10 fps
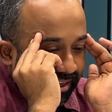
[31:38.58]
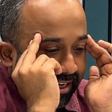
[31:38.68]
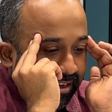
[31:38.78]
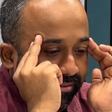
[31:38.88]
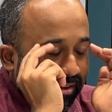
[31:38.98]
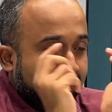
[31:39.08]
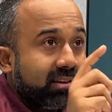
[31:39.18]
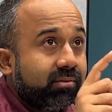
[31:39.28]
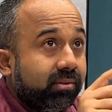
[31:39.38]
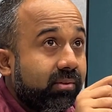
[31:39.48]
I have. I
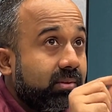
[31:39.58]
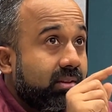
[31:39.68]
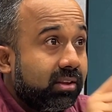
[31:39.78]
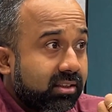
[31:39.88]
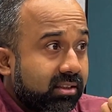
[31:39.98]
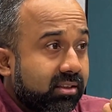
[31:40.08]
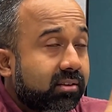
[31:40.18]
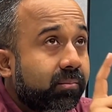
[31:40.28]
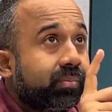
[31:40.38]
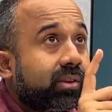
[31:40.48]
have this,
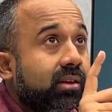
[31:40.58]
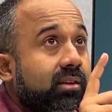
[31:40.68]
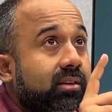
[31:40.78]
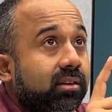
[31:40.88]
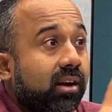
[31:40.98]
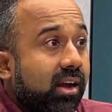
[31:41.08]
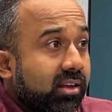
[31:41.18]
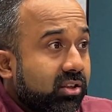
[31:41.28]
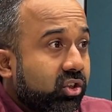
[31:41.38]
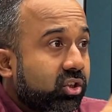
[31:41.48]
The
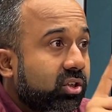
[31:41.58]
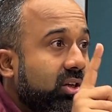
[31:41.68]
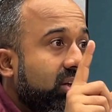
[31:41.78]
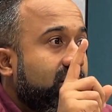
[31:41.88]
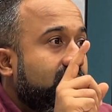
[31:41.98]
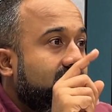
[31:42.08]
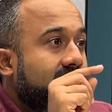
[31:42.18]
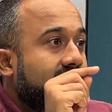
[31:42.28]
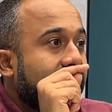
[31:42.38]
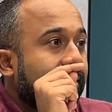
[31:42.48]
Ranch,
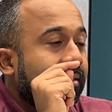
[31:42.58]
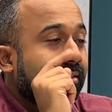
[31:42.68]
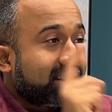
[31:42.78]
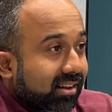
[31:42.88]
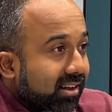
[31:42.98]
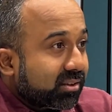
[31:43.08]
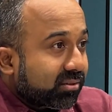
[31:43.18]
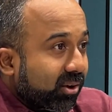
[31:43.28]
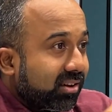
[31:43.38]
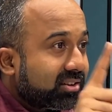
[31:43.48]
Sex Lives of College